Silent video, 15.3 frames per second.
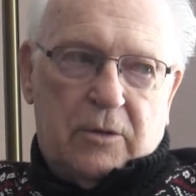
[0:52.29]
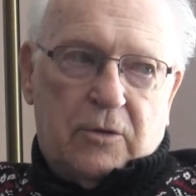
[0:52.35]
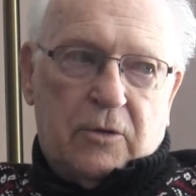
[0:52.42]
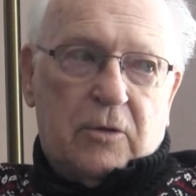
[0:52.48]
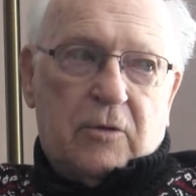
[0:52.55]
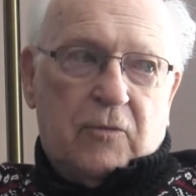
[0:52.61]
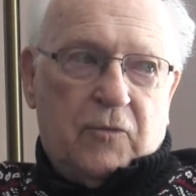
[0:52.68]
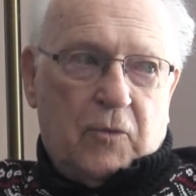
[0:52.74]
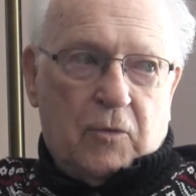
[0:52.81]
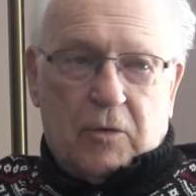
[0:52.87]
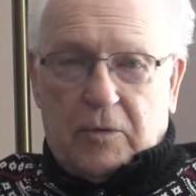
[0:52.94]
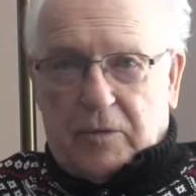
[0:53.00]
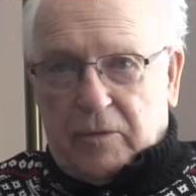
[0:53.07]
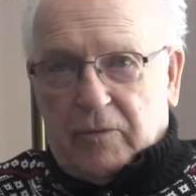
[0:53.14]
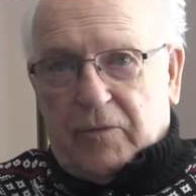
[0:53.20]
3rd,
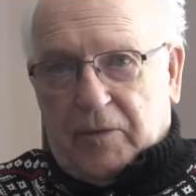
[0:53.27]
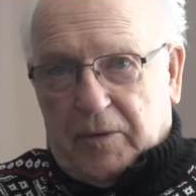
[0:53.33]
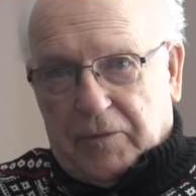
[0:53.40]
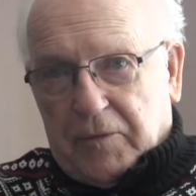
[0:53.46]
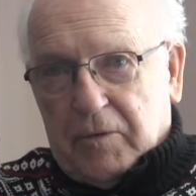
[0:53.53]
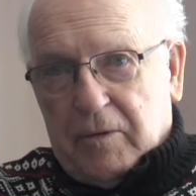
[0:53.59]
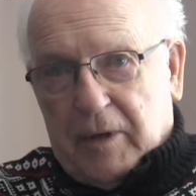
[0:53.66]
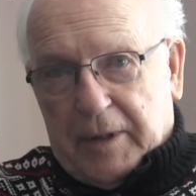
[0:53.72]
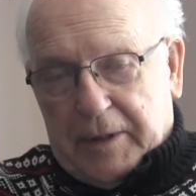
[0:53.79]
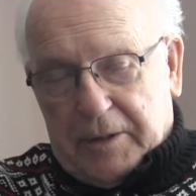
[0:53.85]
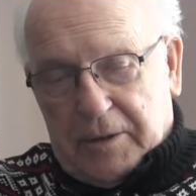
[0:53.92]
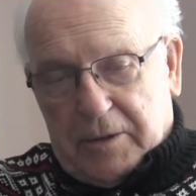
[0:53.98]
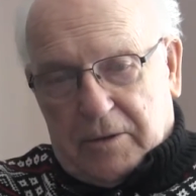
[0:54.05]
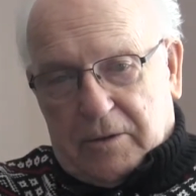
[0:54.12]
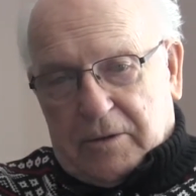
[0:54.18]
4th, and 5th
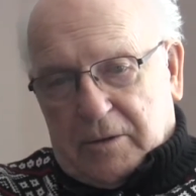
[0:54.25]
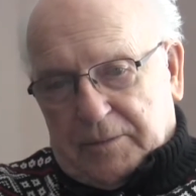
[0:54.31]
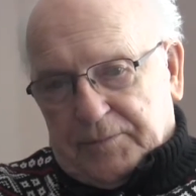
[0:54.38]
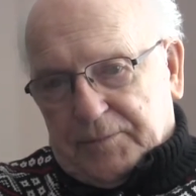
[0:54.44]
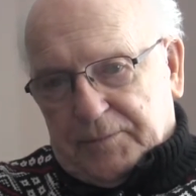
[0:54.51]
grade years.